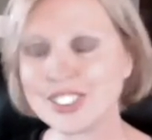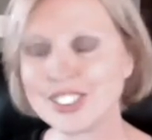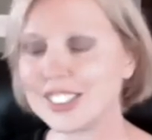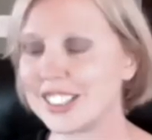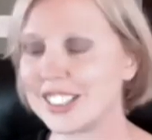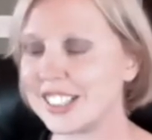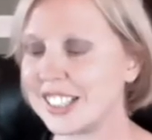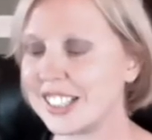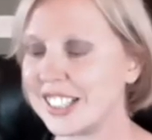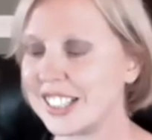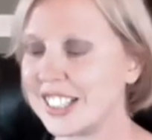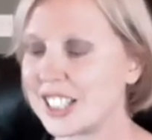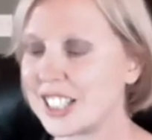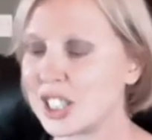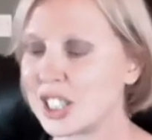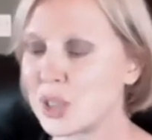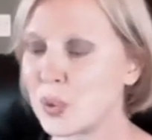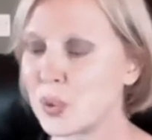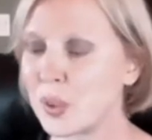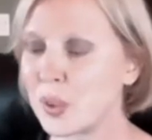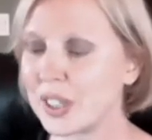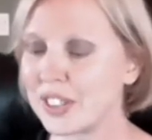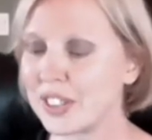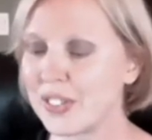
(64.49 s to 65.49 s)
It is
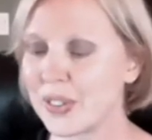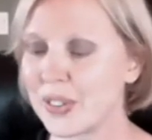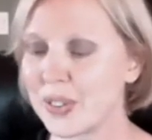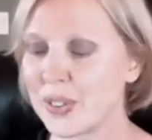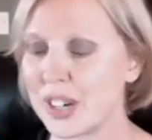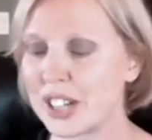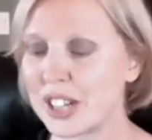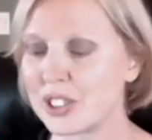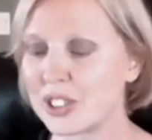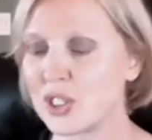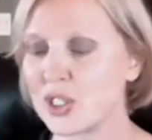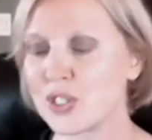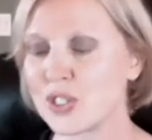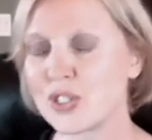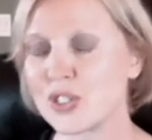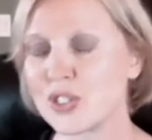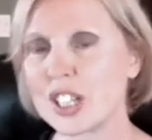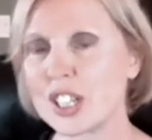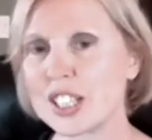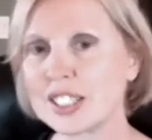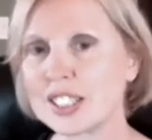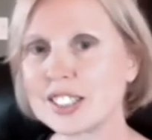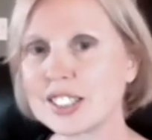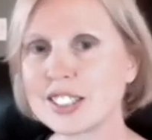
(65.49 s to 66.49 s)
one of Throttle's
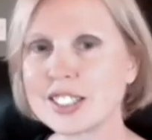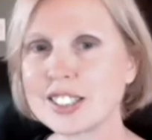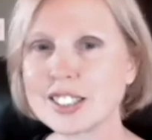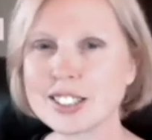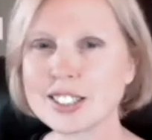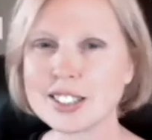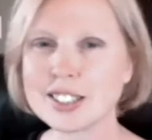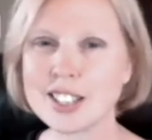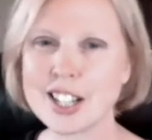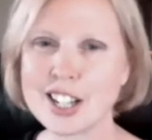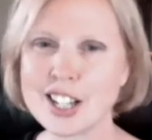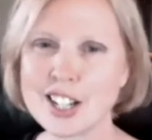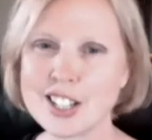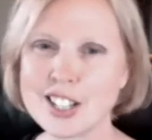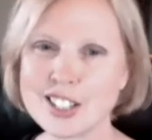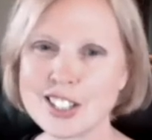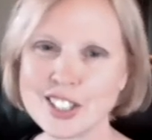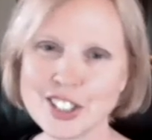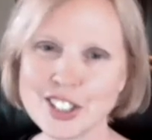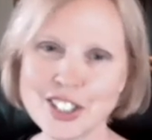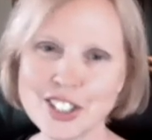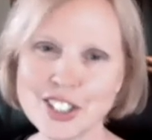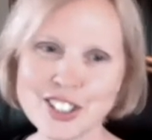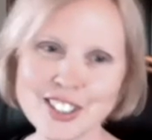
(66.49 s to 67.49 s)
friends
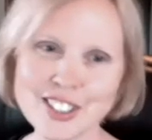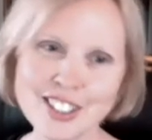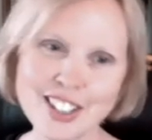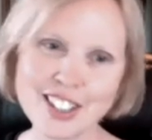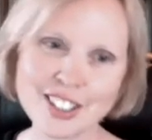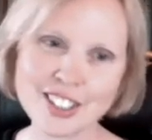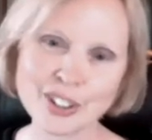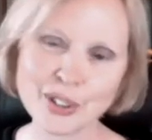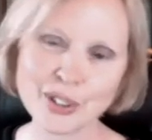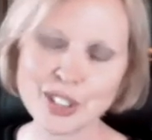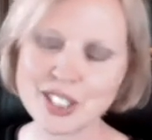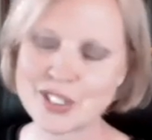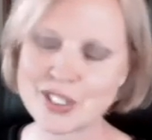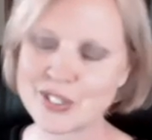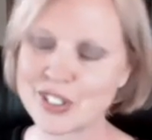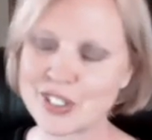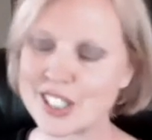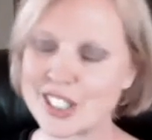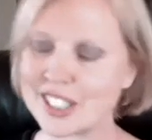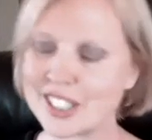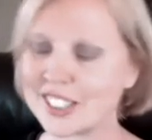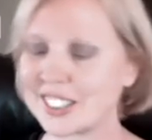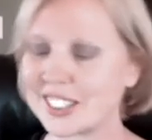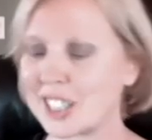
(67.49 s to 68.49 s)
/ not always
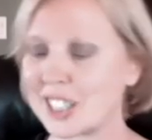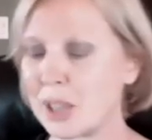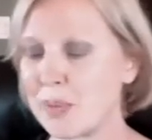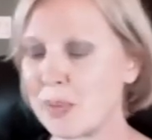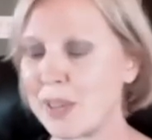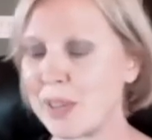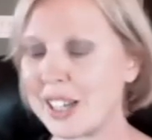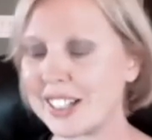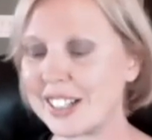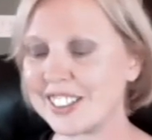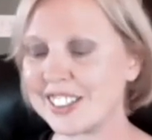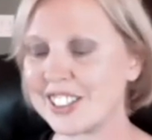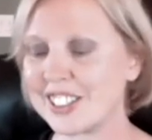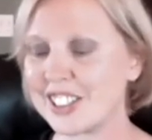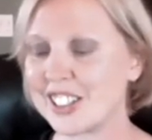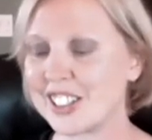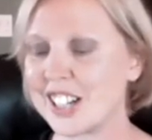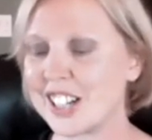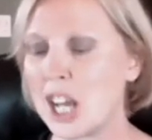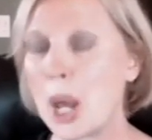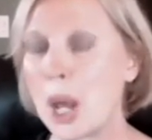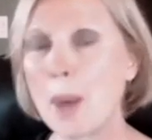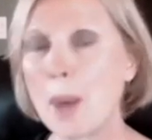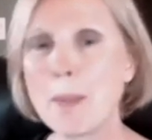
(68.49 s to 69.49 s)
friend, competitor,
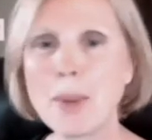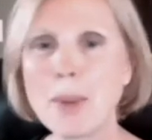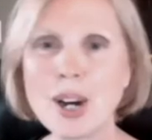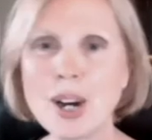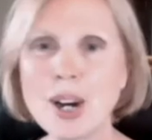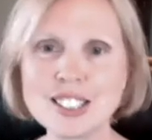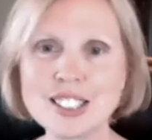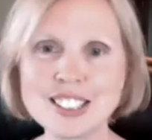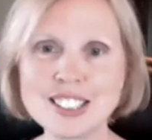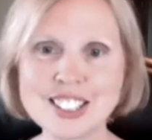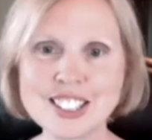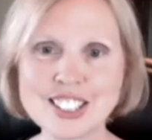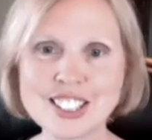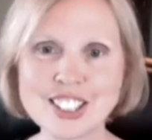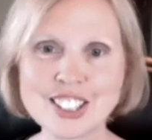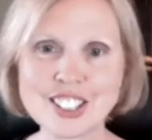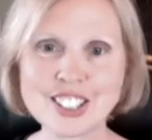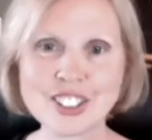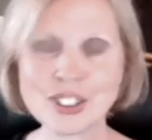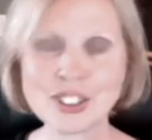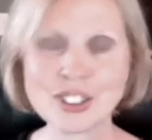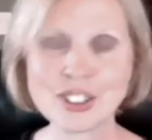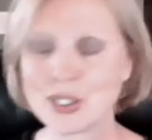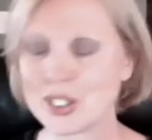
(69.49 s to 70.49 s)
Punch,
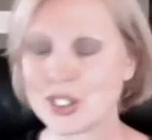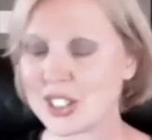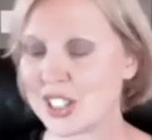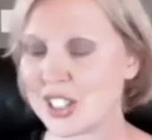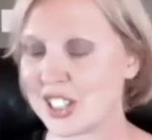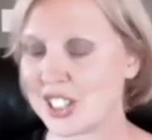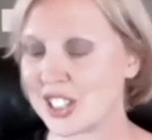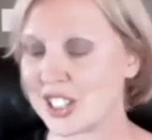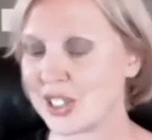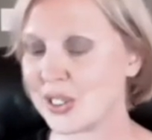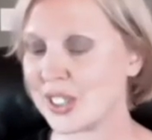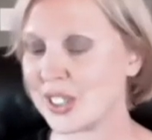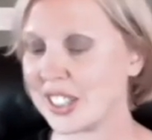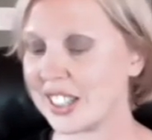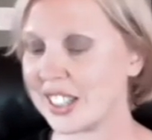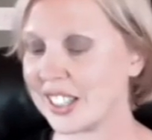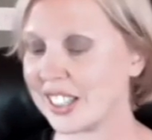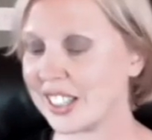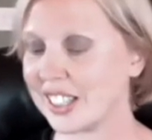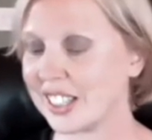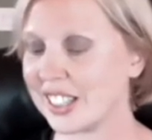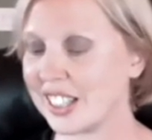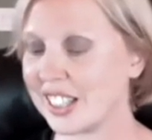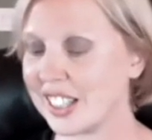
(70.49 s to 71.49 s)
who is also in
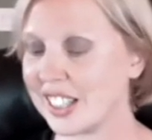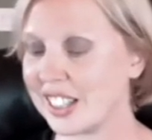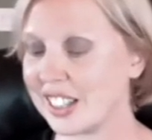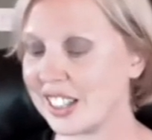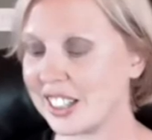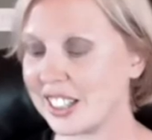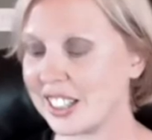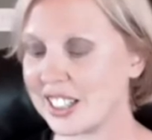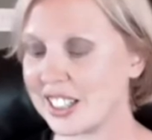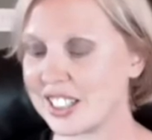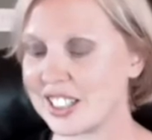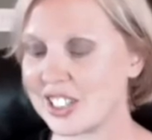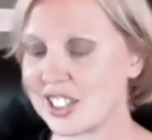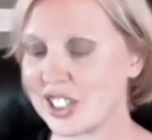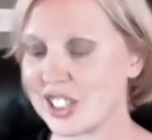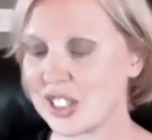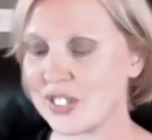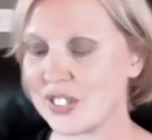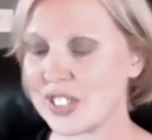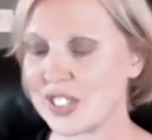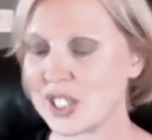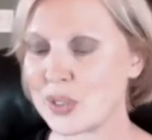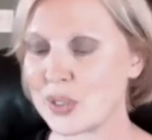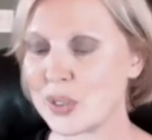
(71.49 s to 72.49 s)
the
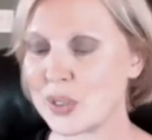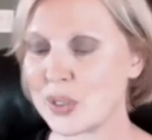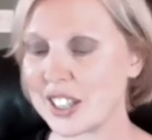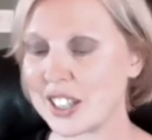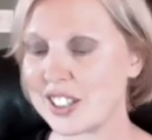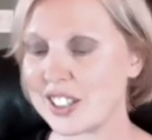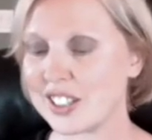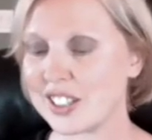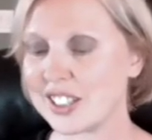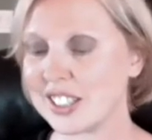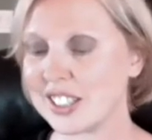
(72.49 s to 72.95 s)
service with her.